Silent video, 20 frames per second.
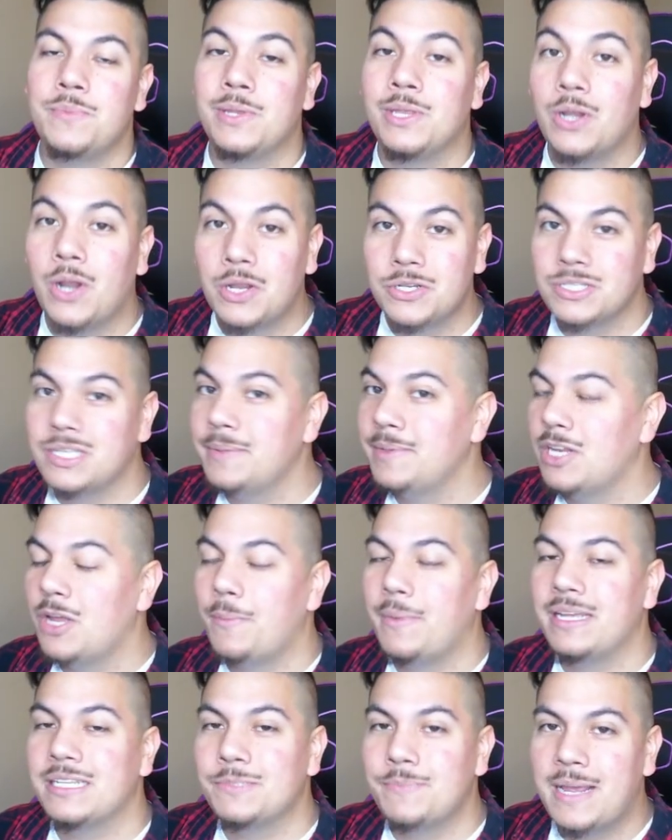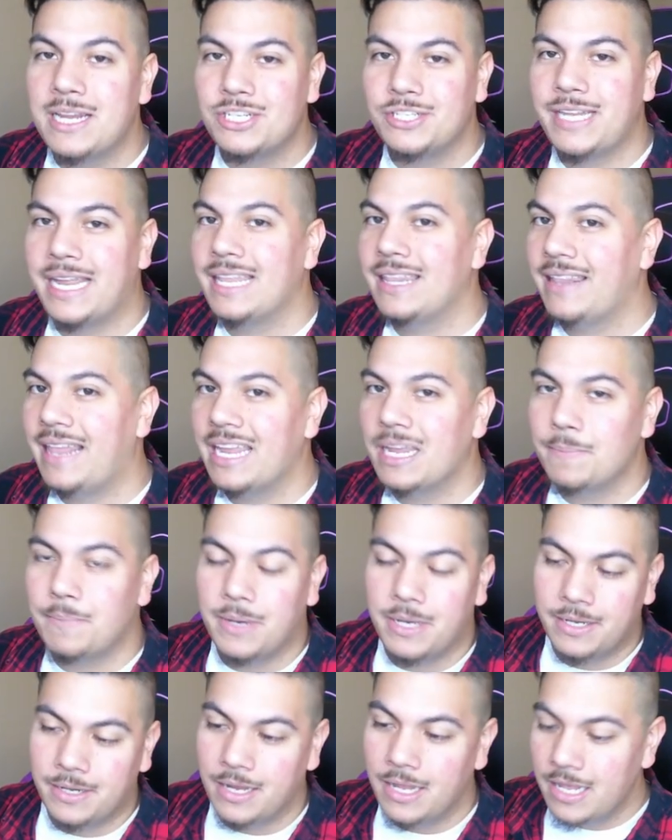You can also let me know by smashing that like
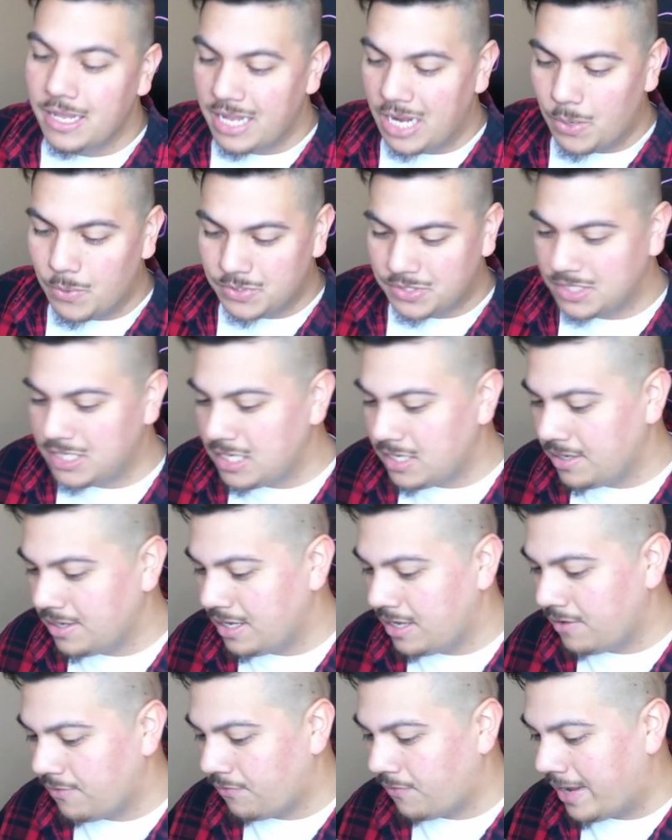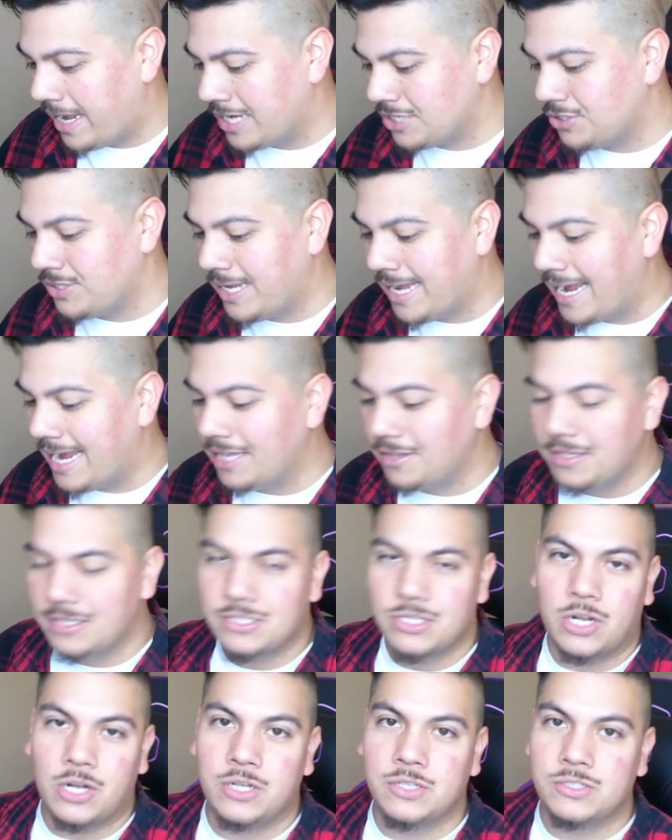button, and we'll see if I actually add
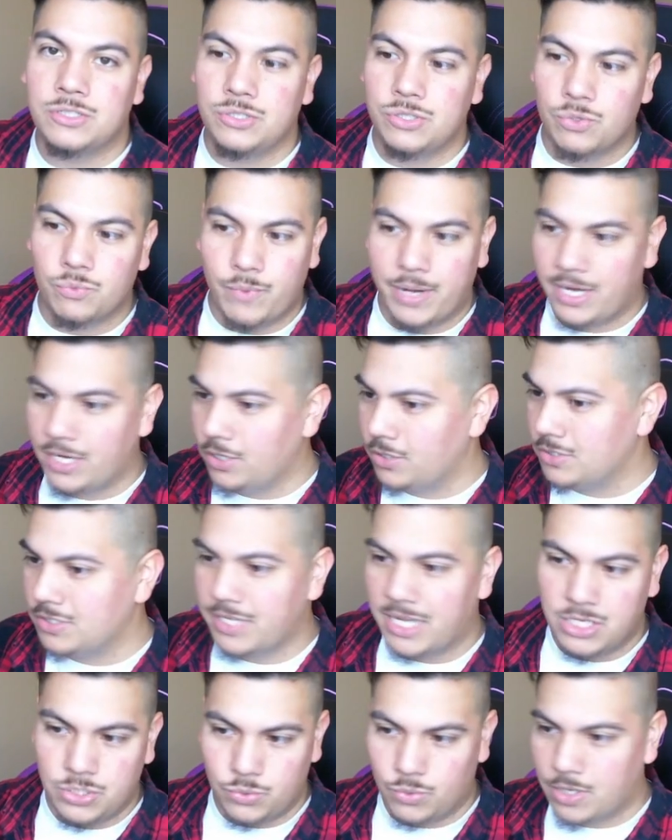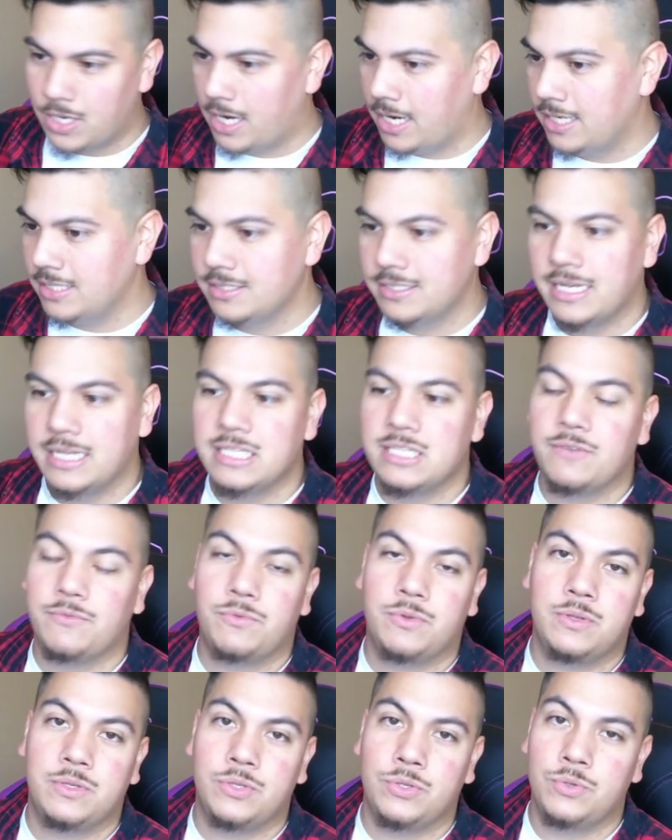this onto the regular schedule content
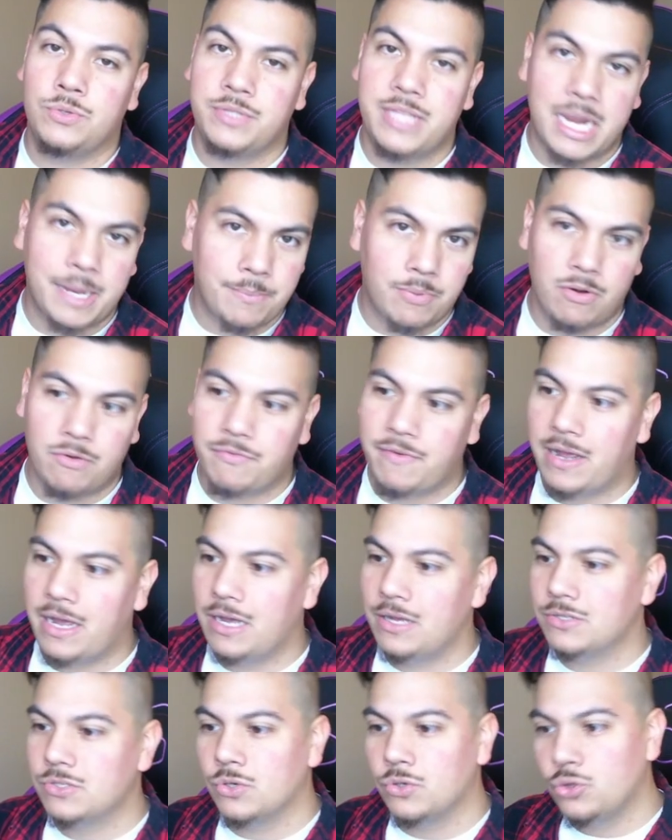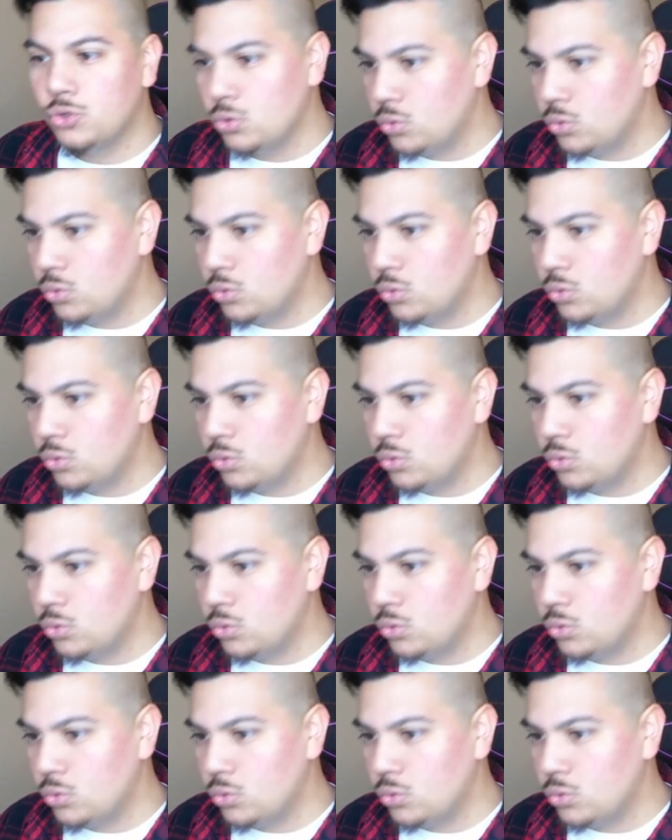if we do deck profiles or